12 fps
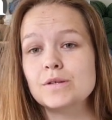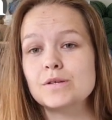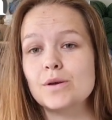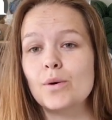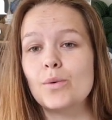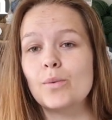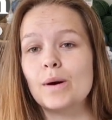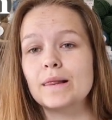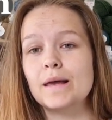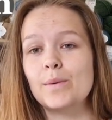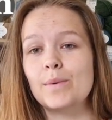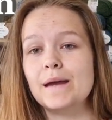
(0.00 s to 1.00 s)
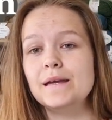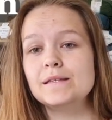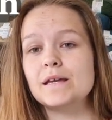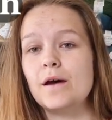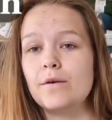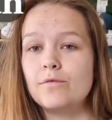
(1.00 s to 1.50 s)
So while I wait,
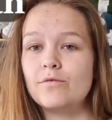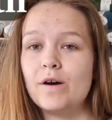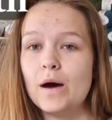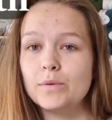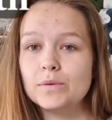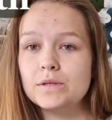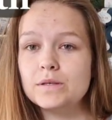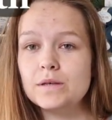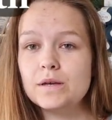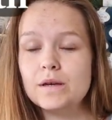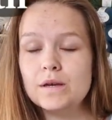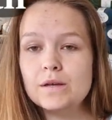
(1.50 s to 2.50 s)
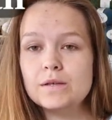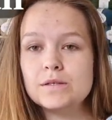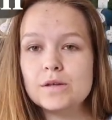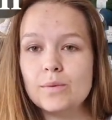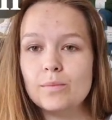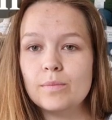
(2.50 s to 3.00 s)
I've found
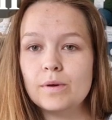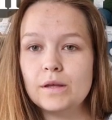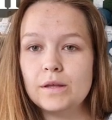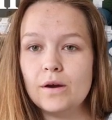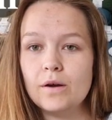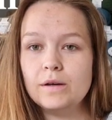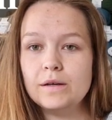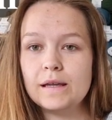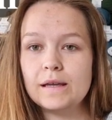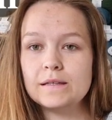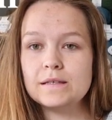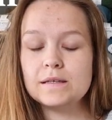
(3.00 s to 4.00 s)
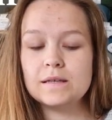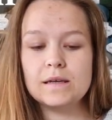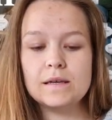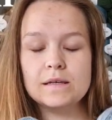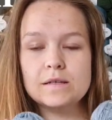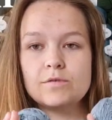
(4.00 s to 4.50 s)
some yarn that
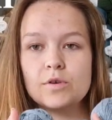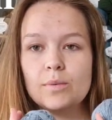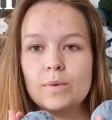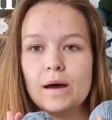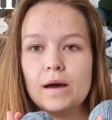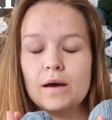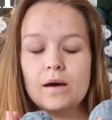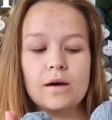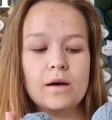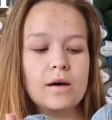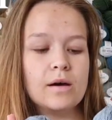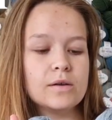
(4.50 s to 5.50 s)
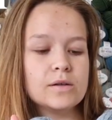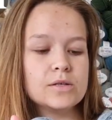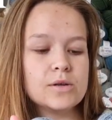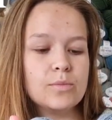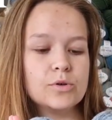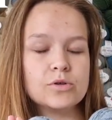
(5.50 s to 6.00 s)
is from a
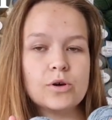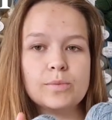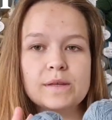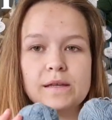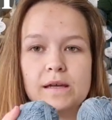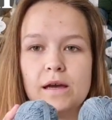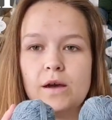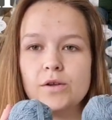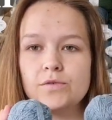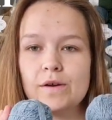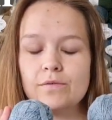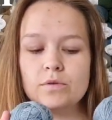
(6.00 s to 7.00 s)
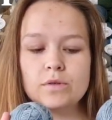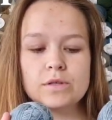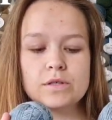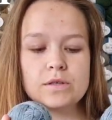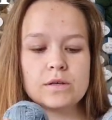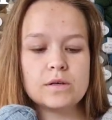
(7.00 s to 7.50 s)
summer top that I unraveled